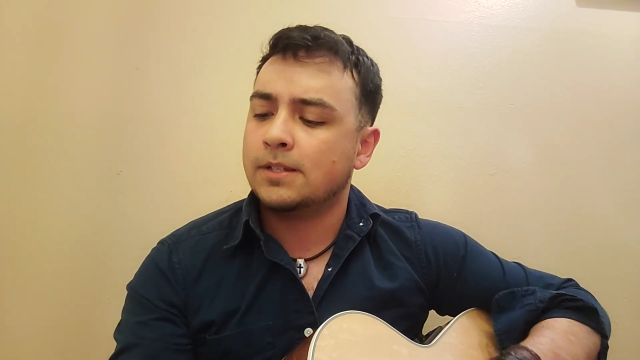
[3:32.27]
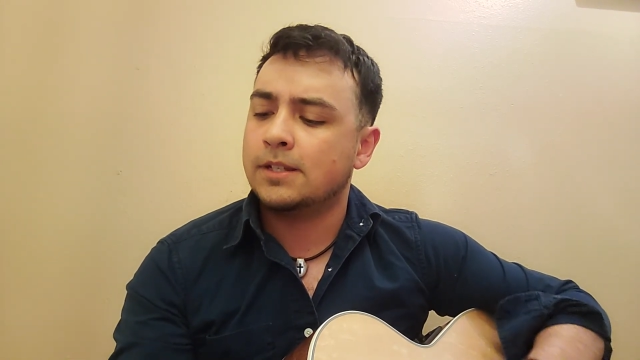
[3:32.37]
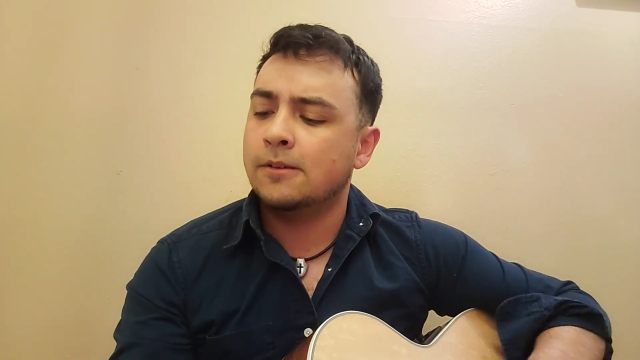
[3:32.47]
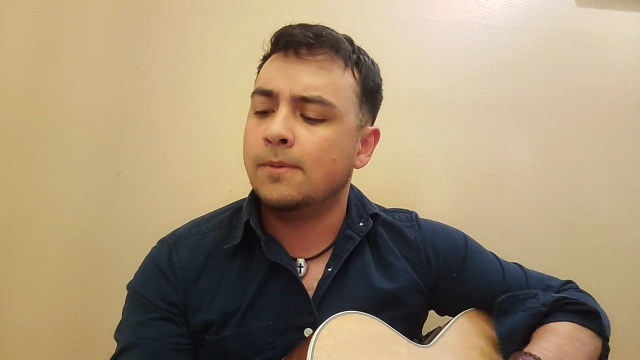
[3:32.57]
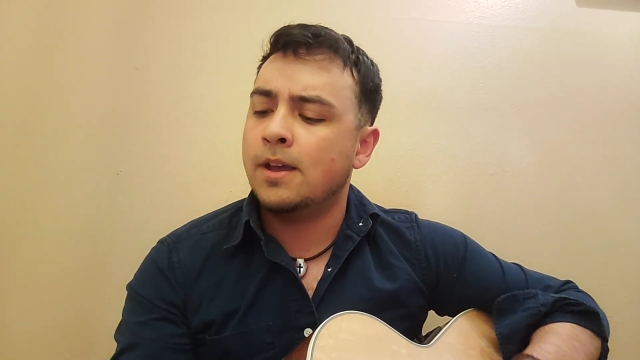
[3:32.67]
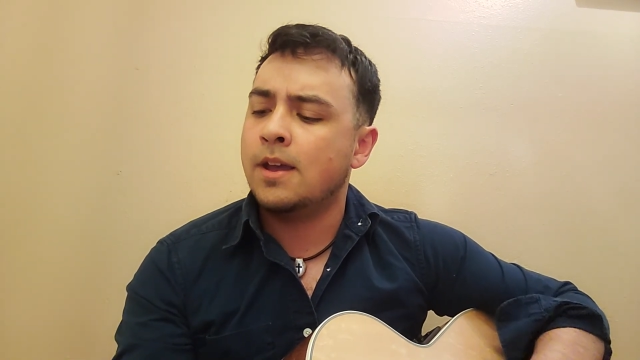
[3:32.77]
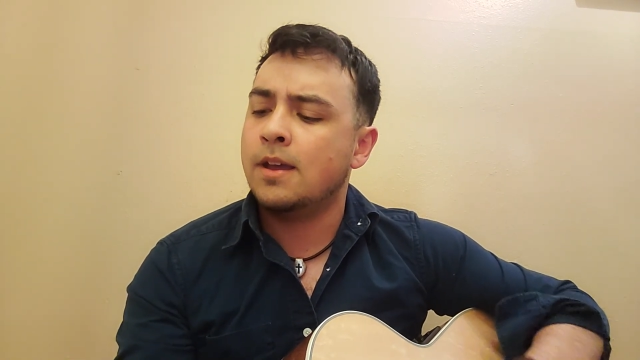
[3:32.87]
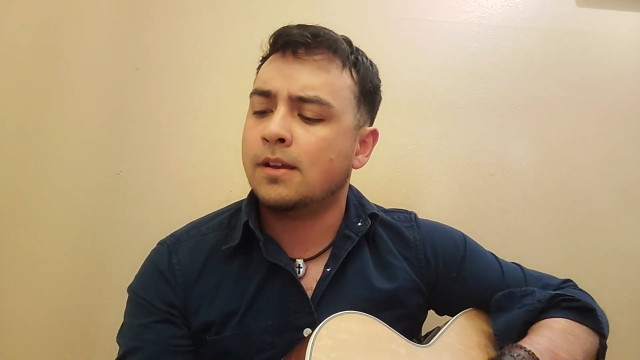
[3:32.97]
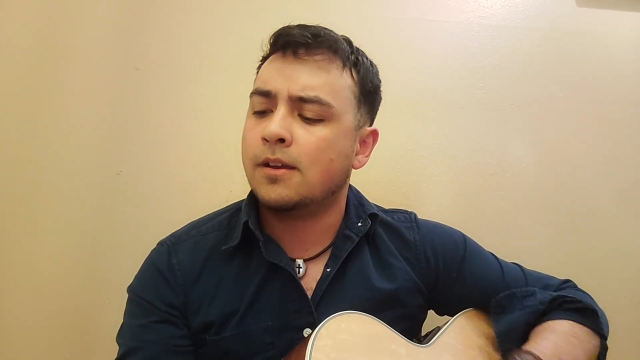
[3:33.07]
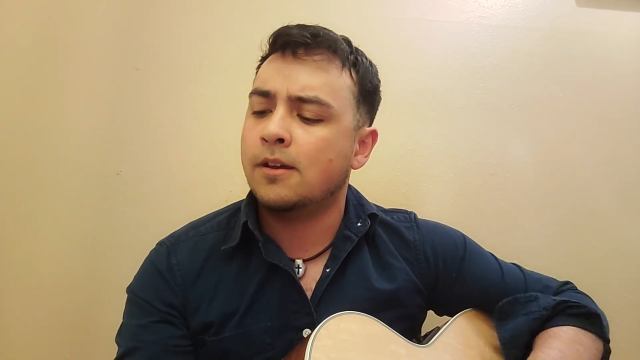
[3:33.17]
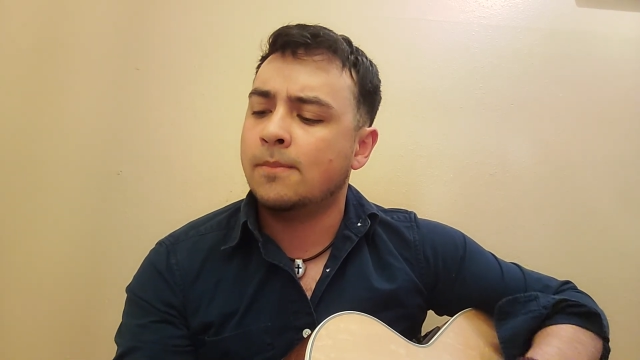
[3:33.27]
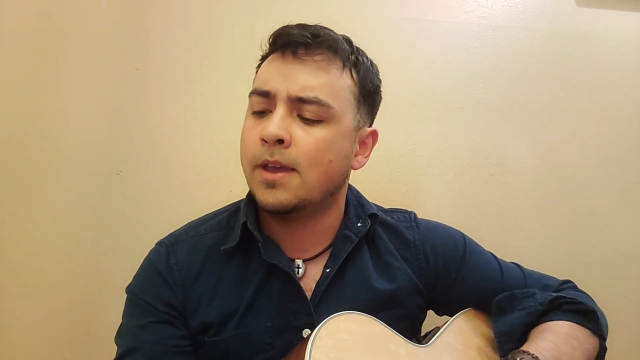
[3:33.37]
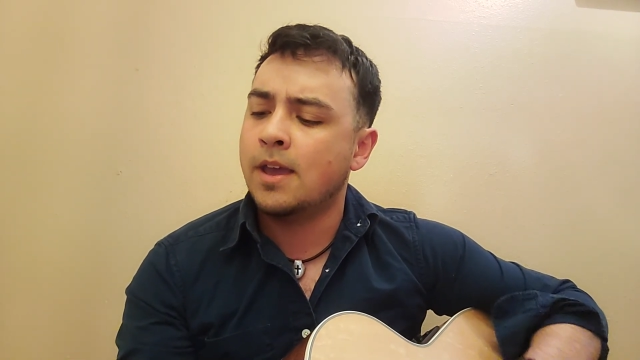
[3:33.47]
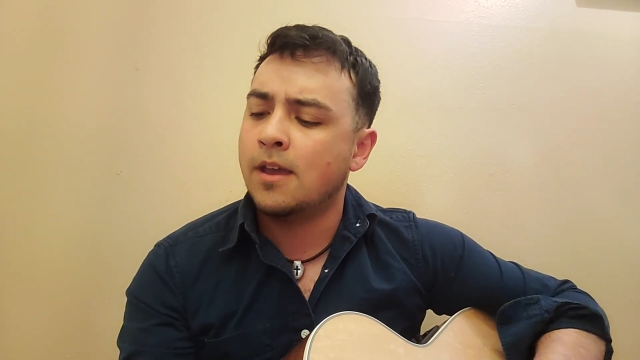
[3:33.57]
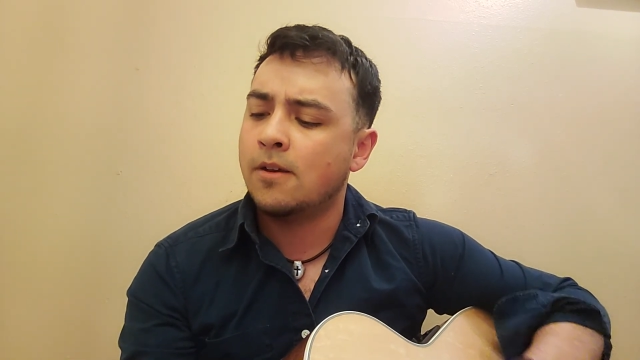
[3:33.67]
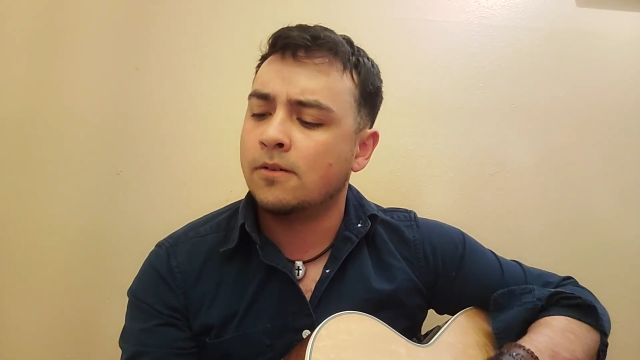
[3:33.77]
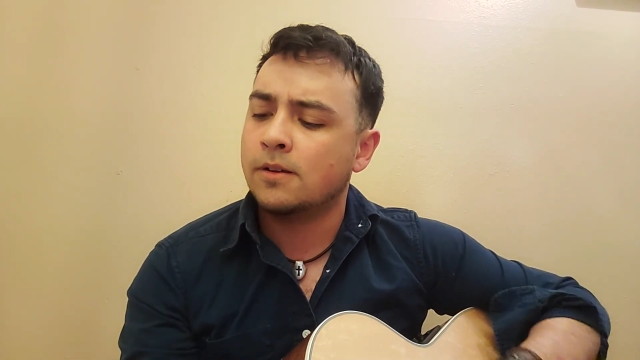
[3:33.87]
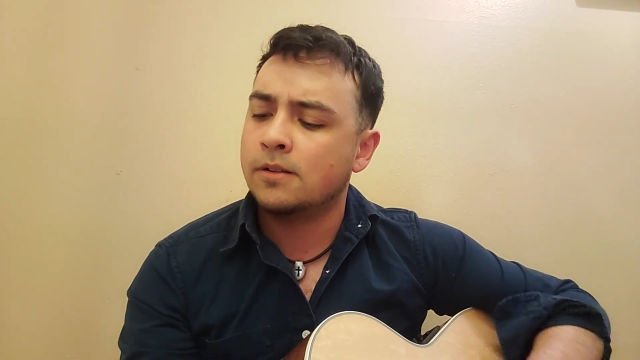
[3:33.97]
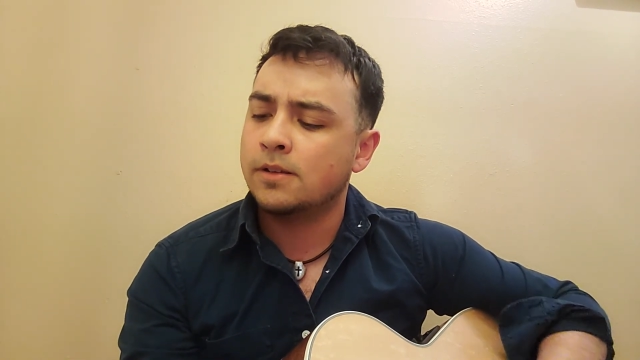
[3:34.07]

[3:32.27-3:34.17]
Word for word: Still might come out.